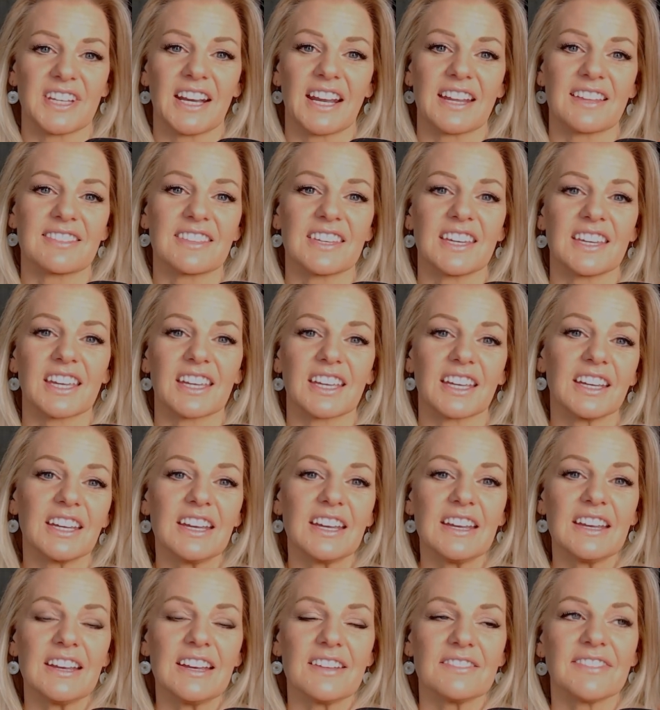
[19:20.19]
And I think
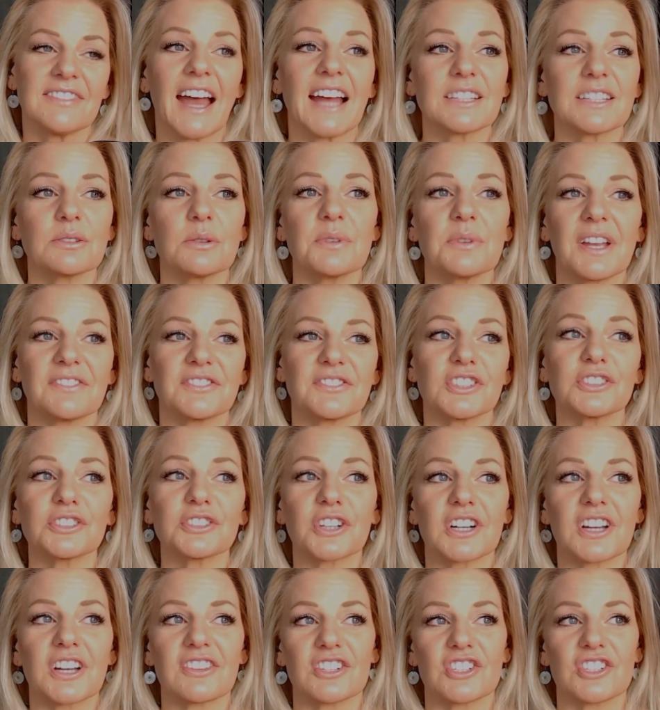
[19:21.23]
that's what we have to
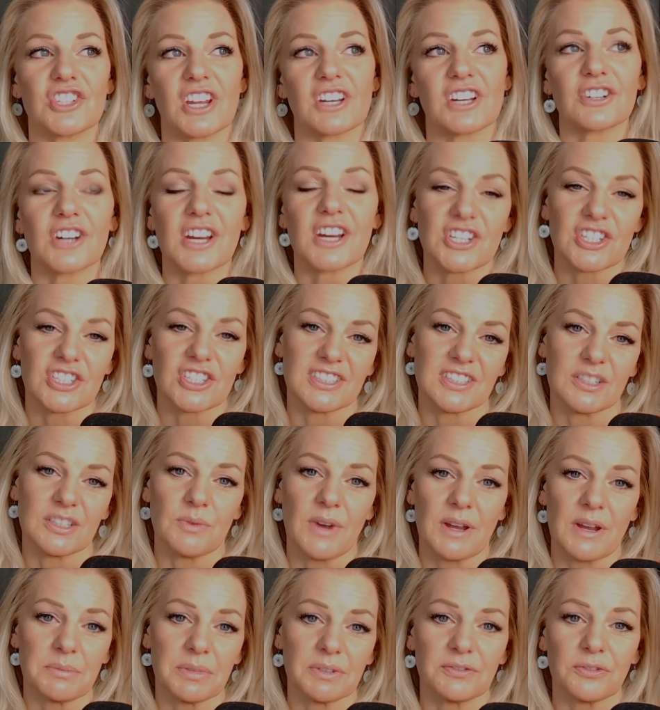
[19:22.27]
learn of the generations that
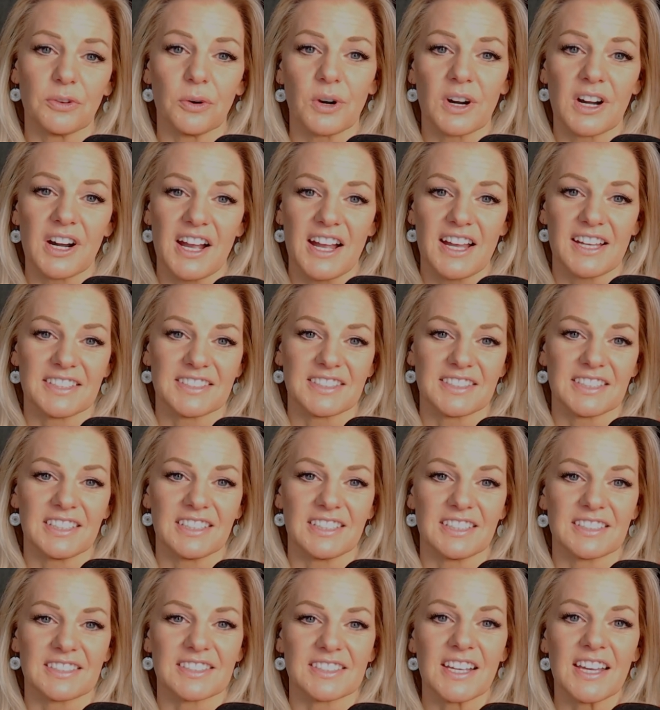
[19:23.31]
went before us,
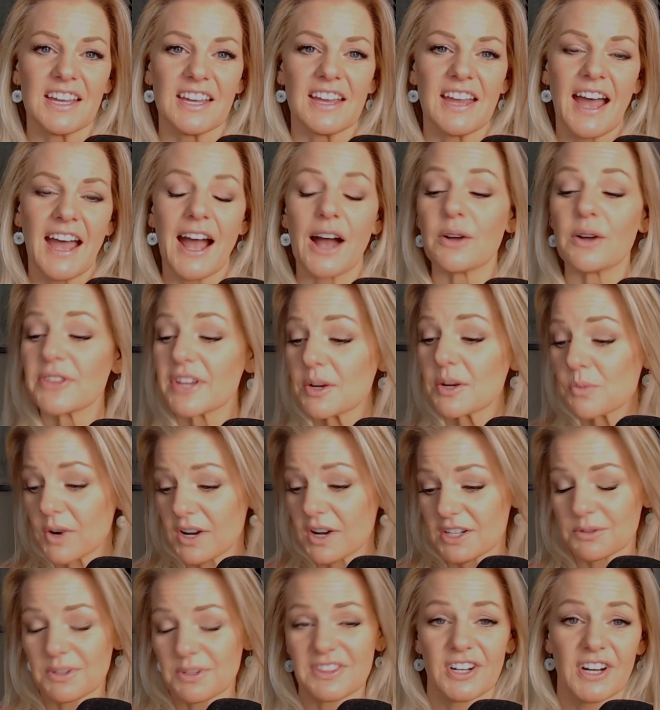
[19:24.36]
is how they
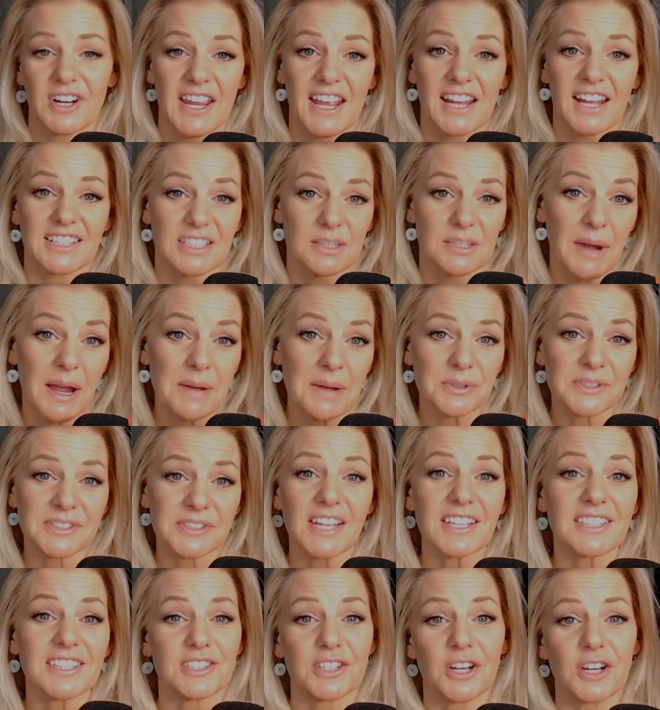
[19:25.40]
worked with their hands. The Bible
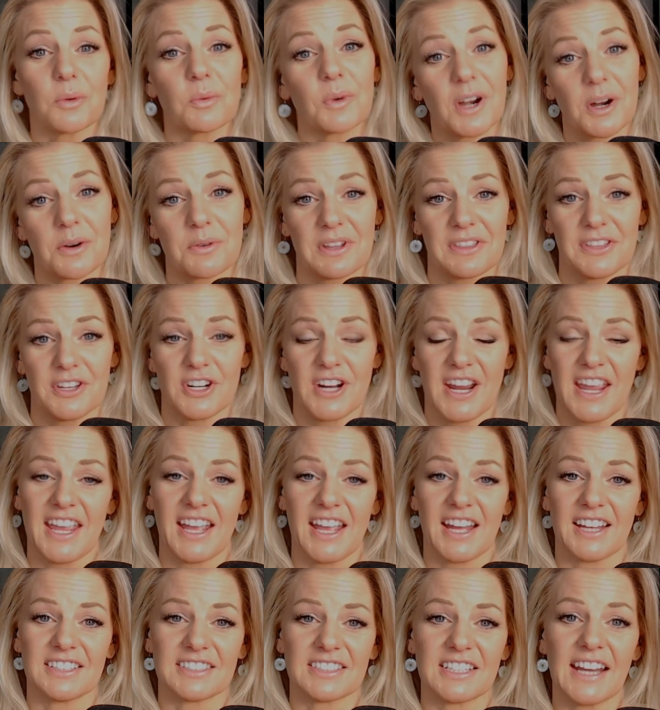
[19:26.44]
says, work with your
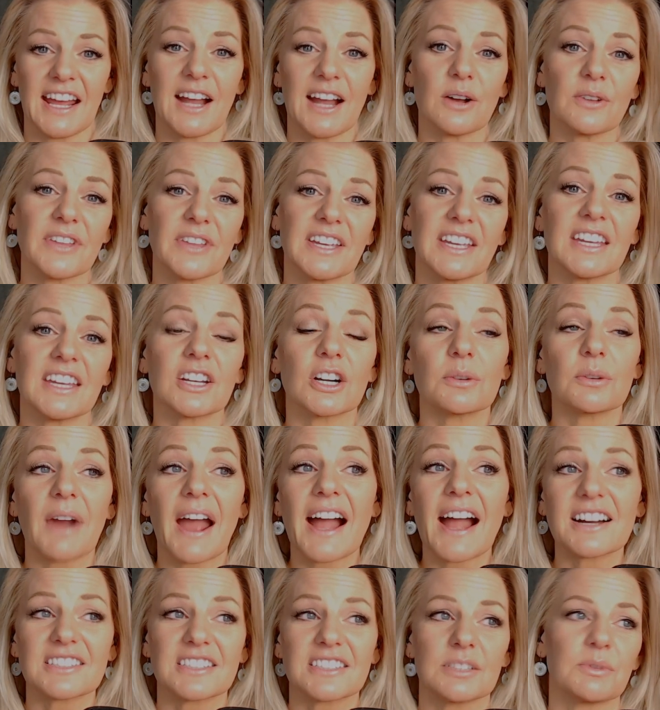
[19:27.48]
hands, and how they
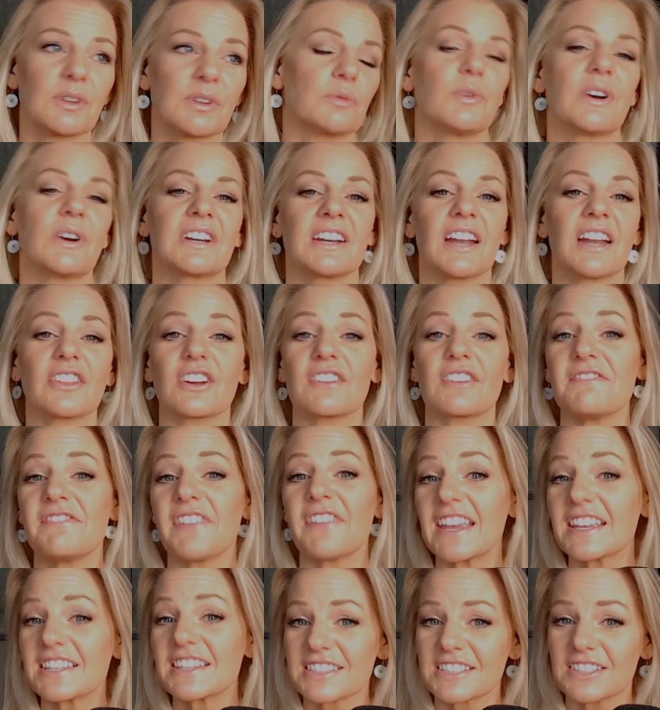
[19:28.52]
interacted with one another
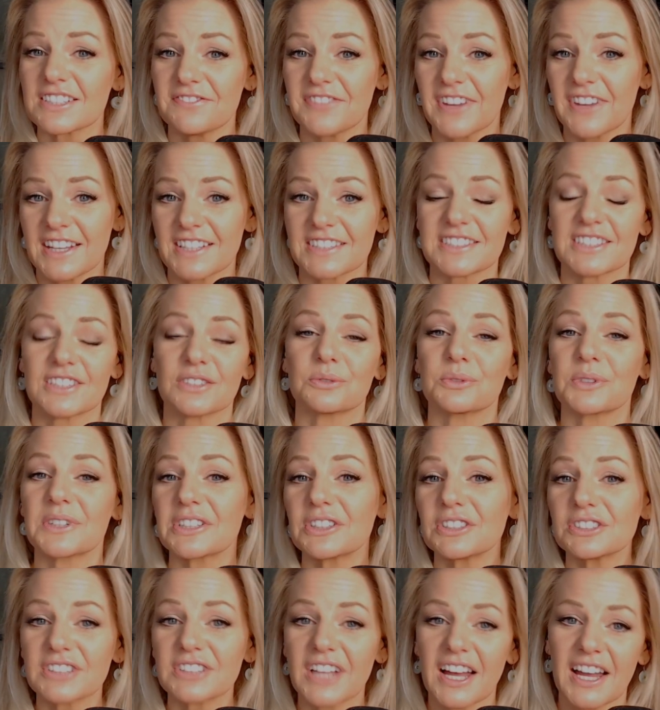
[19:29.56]
face to face in
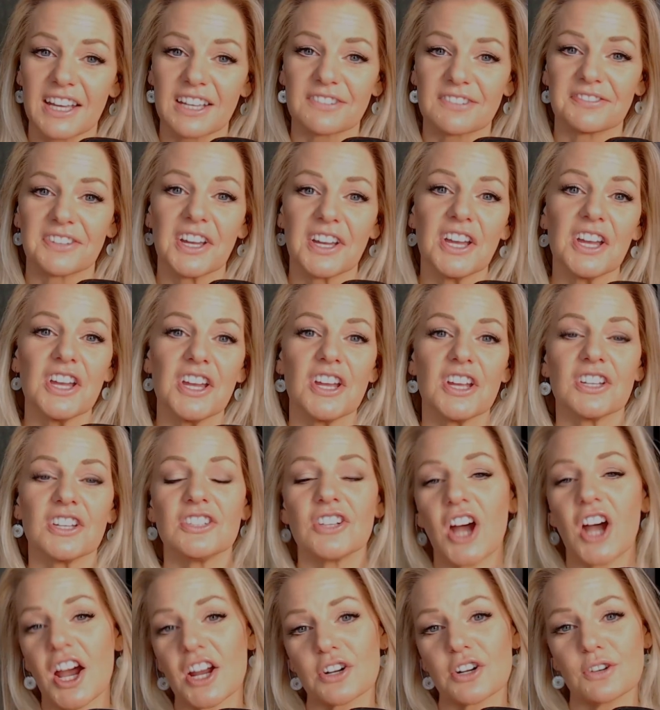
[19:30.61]
real life,
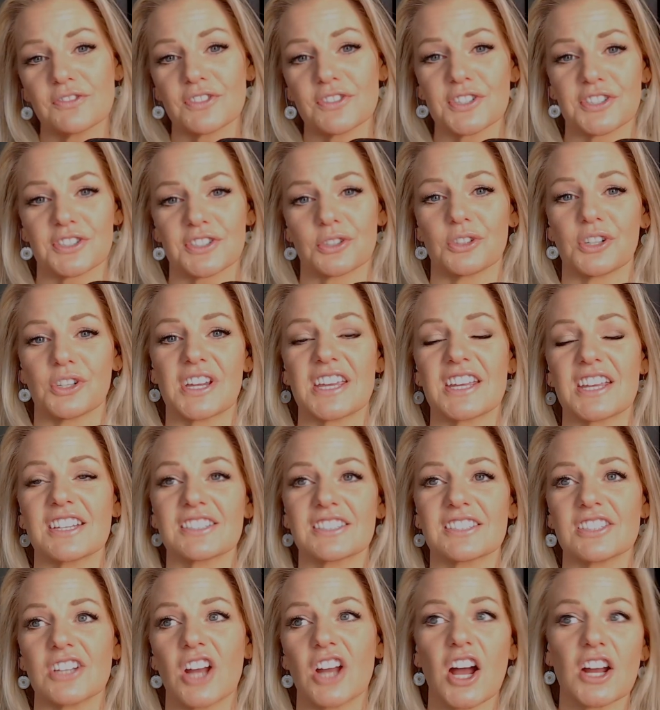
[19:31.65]
not over
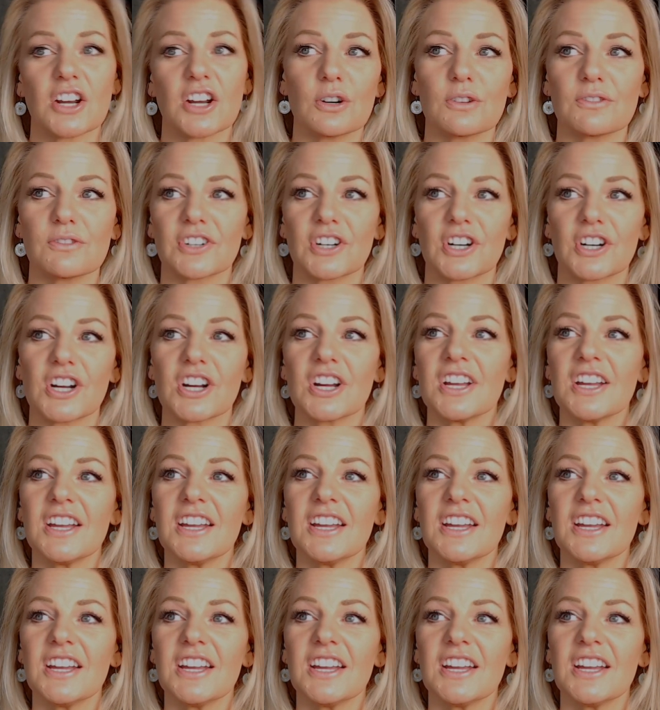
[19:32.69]
screens, not over,